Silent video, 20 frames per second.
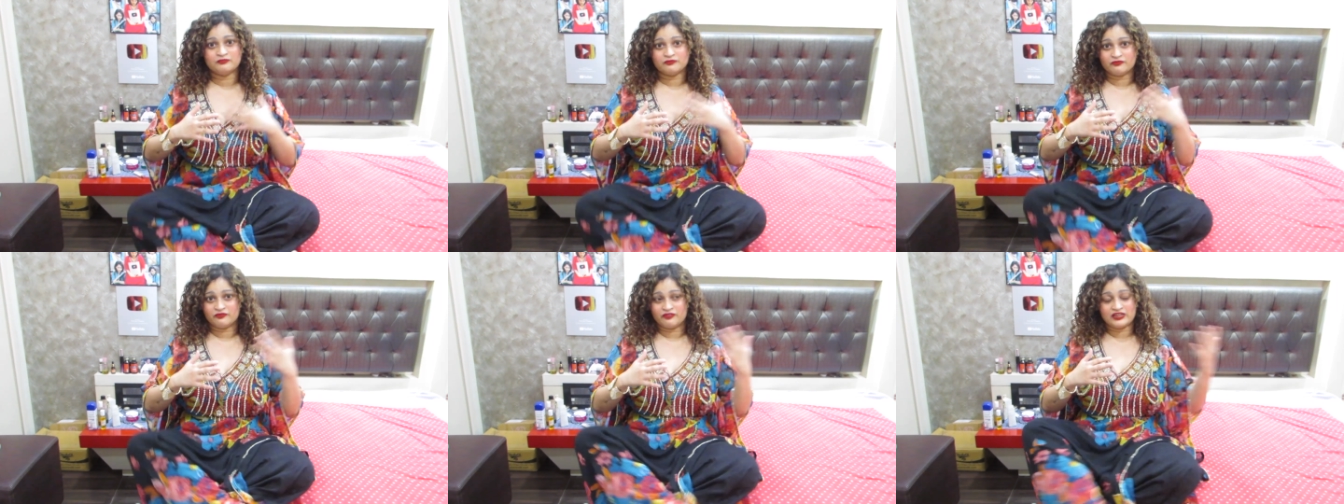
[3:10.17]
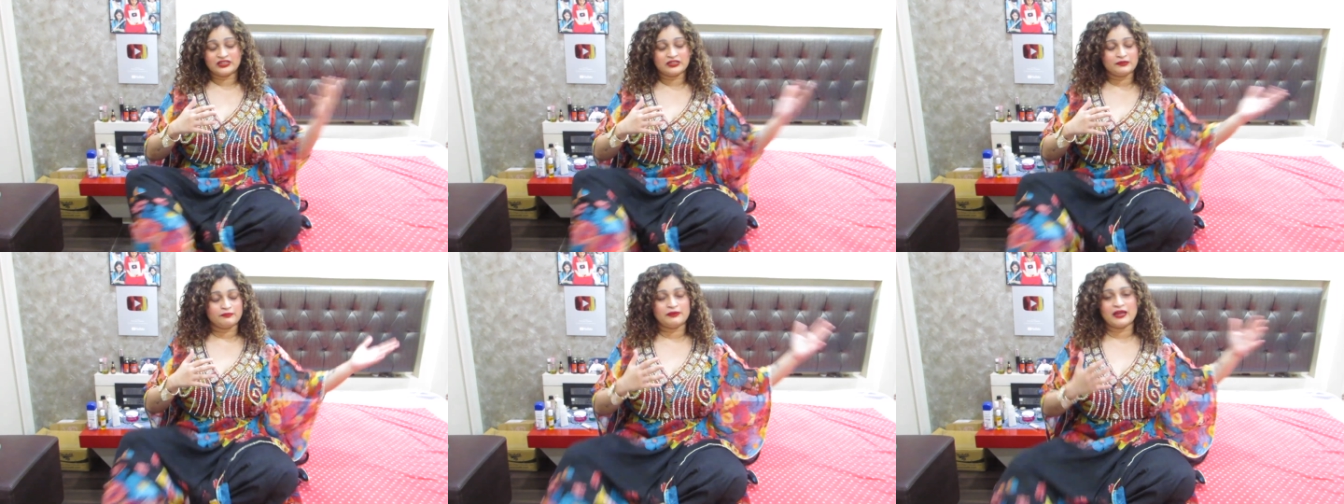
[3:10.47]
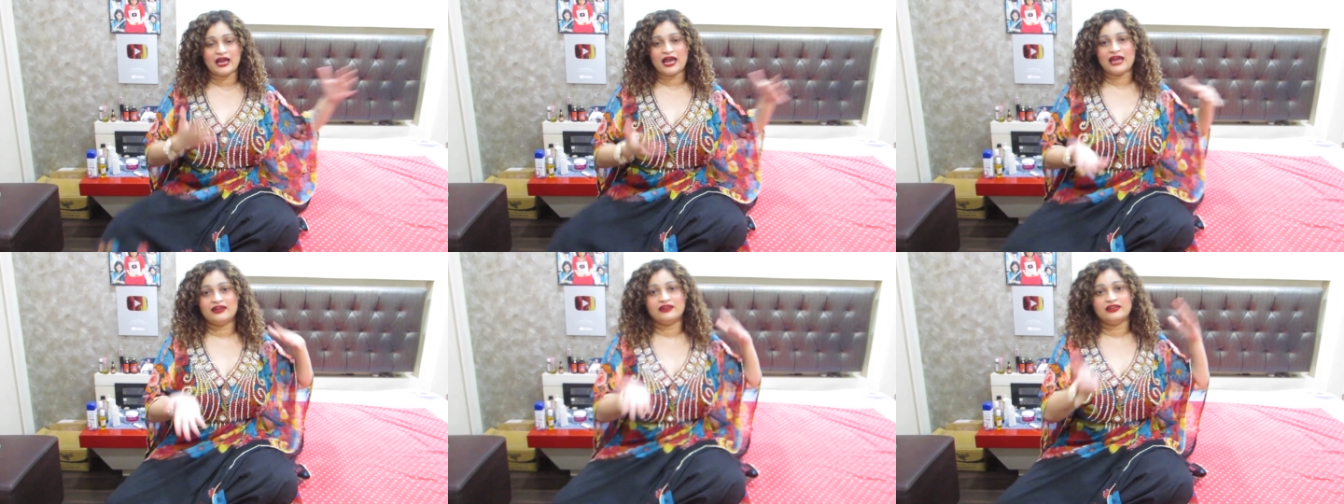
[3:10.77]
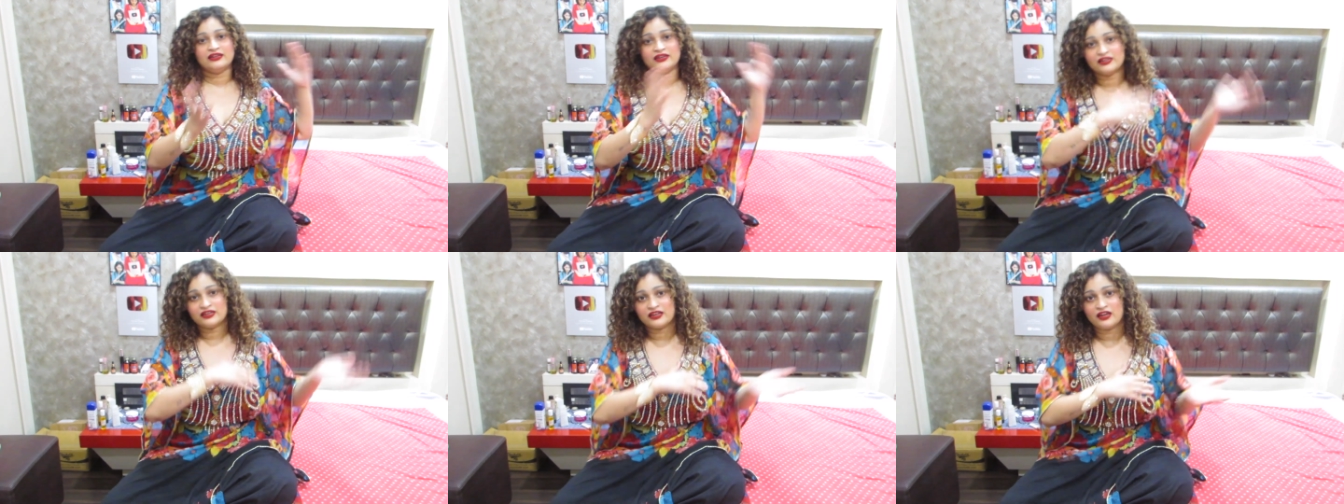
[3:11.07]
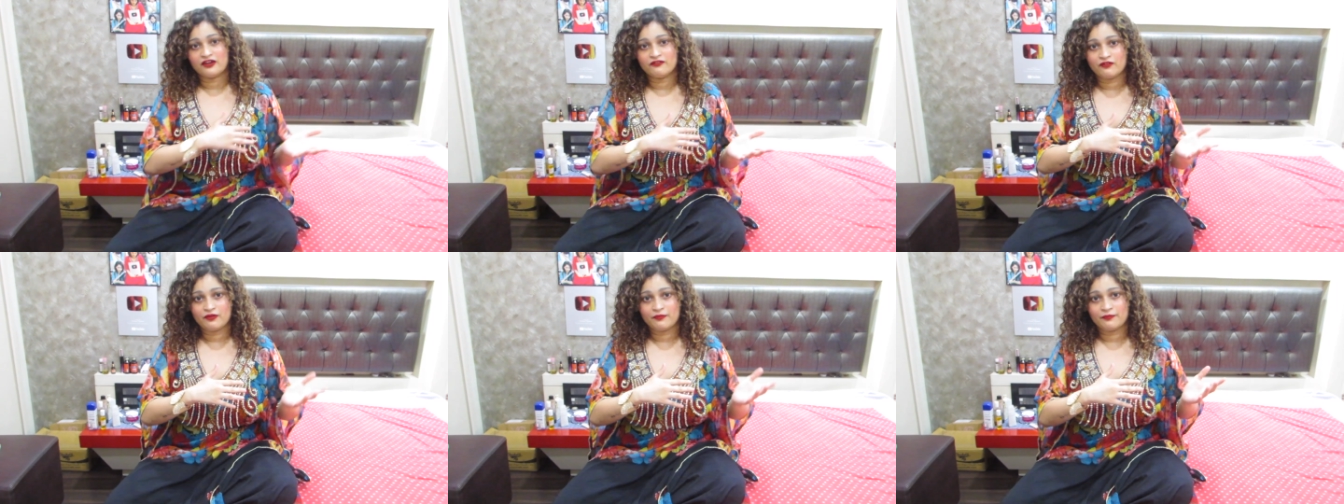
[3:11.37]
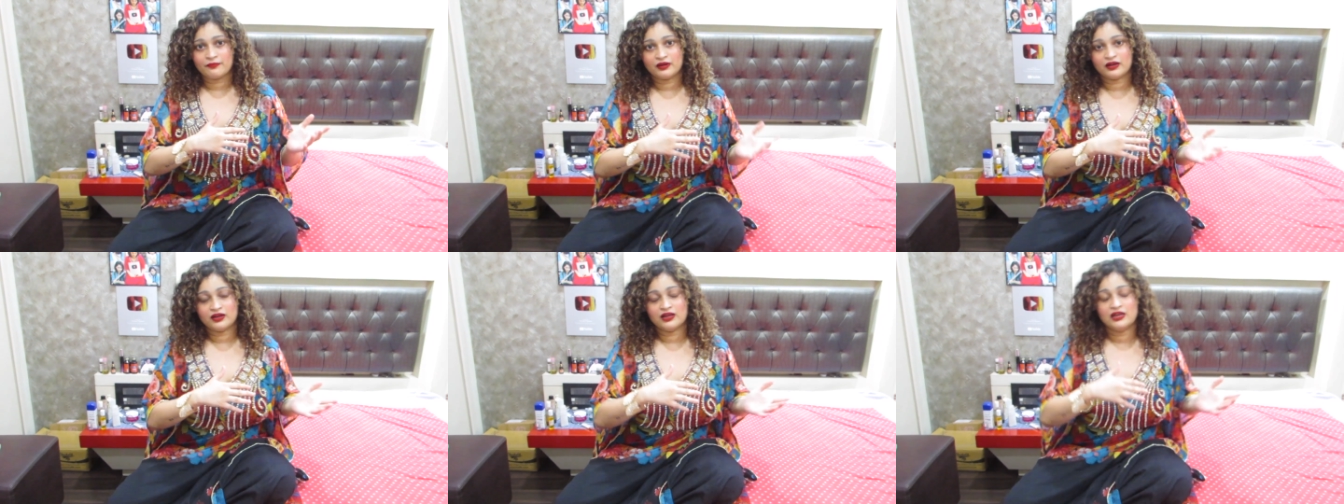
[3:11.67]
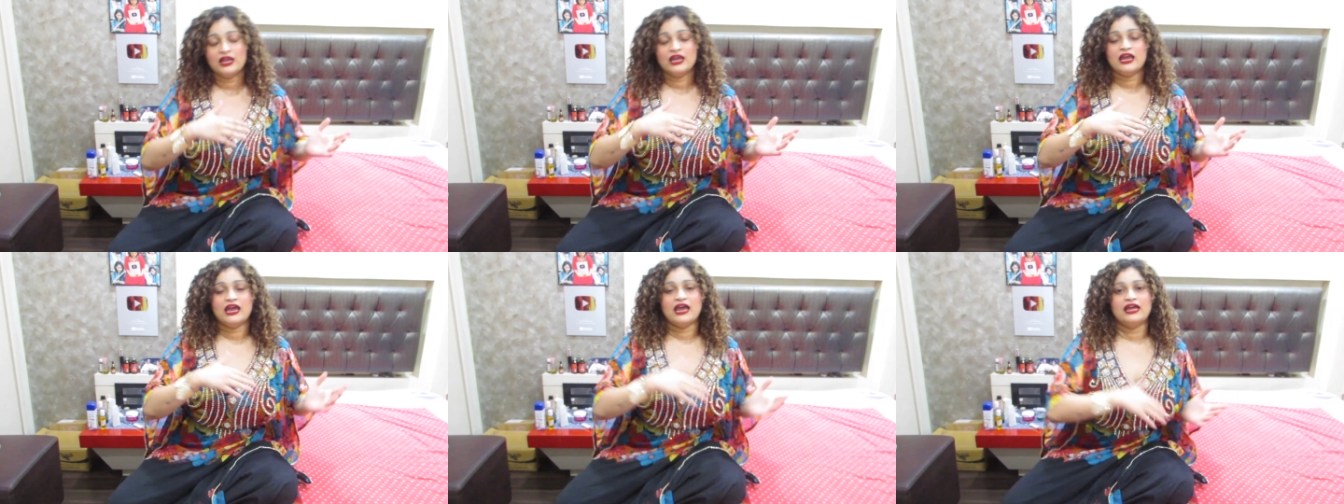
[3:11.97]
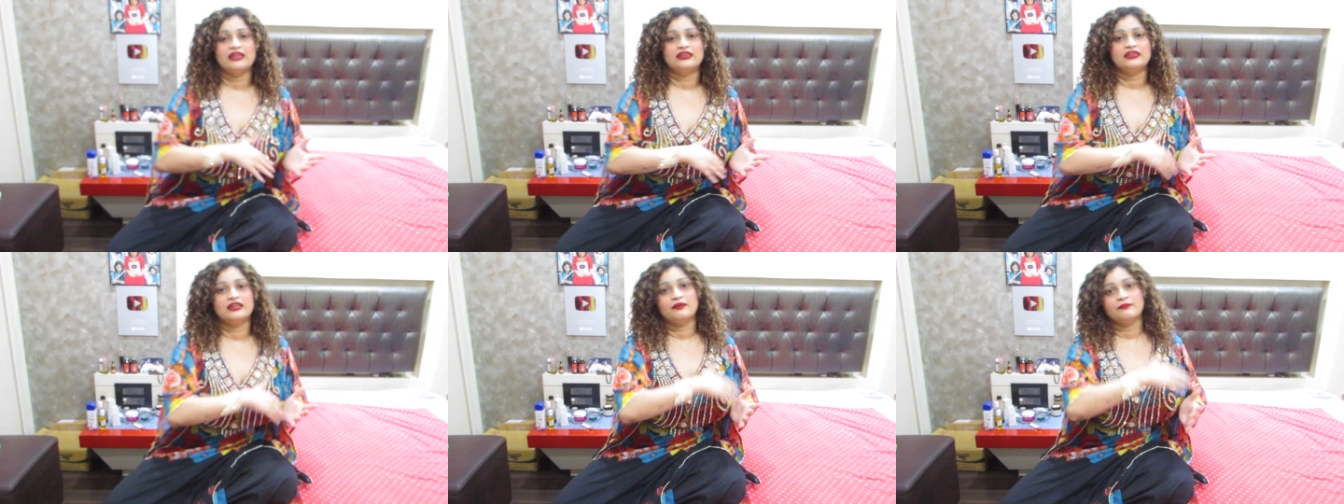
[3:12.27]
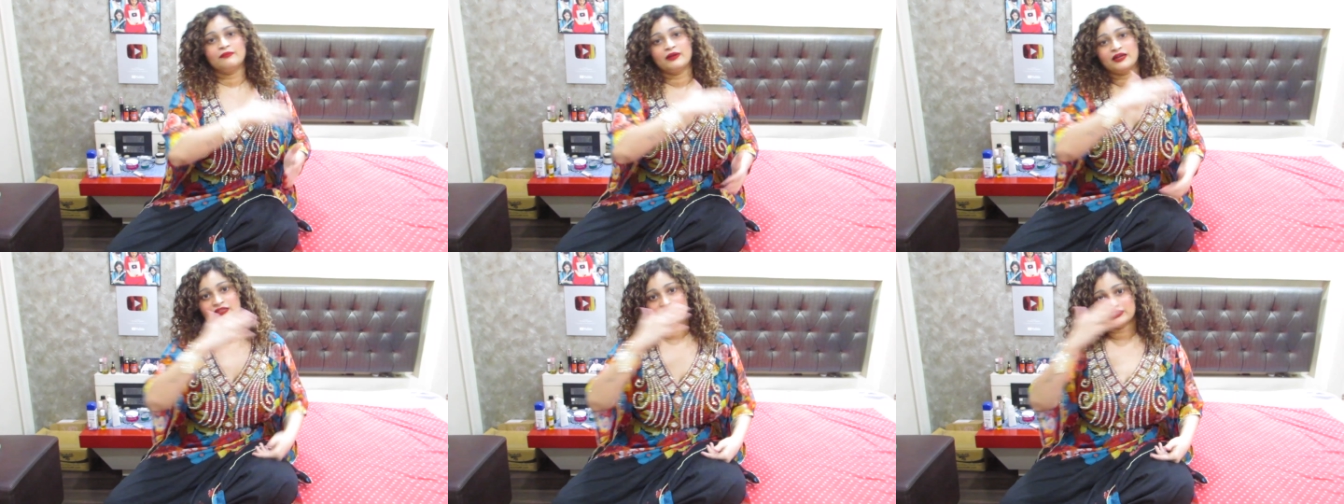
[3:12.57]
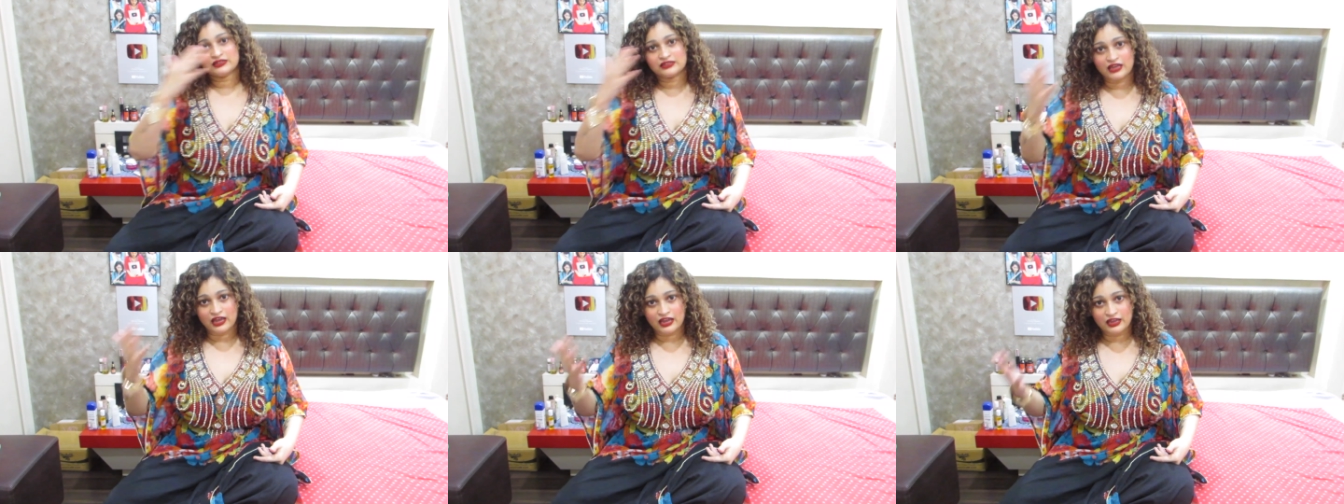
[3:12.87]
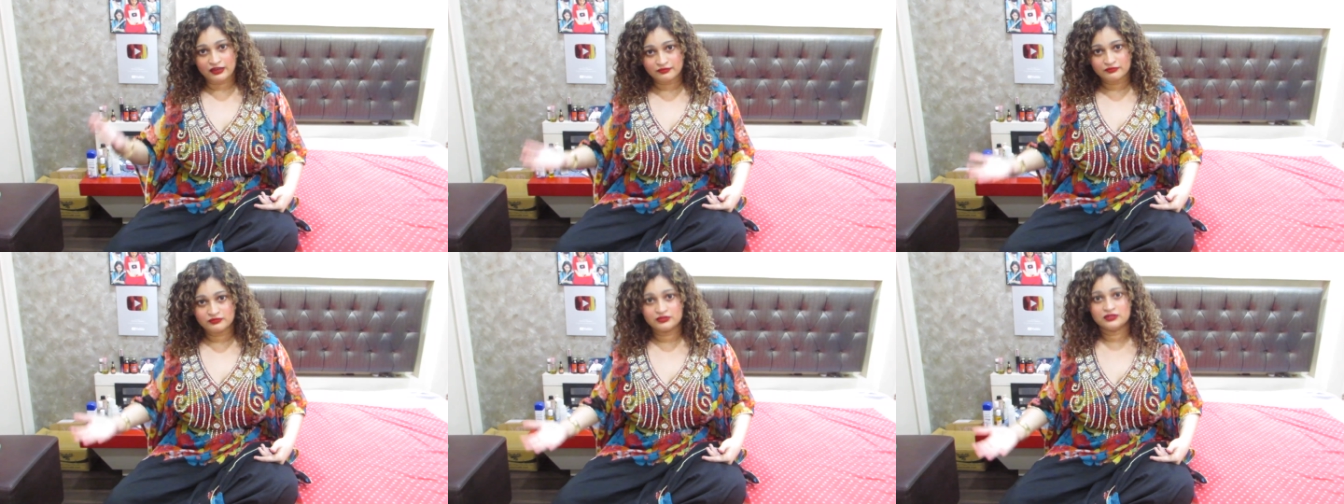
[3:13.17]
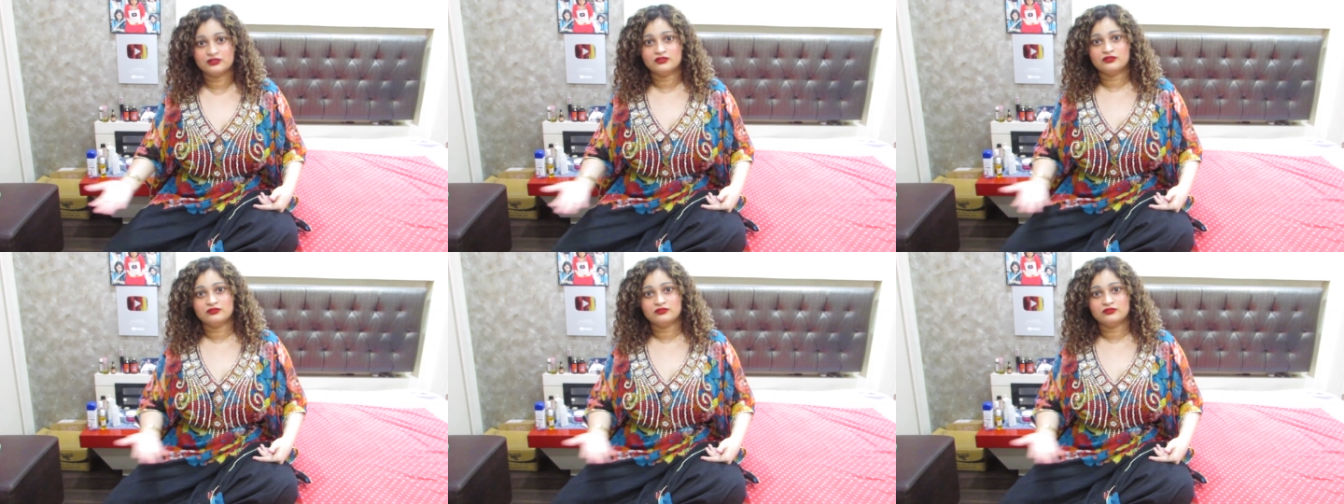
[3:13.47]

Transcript: We did plan in November and then by the time,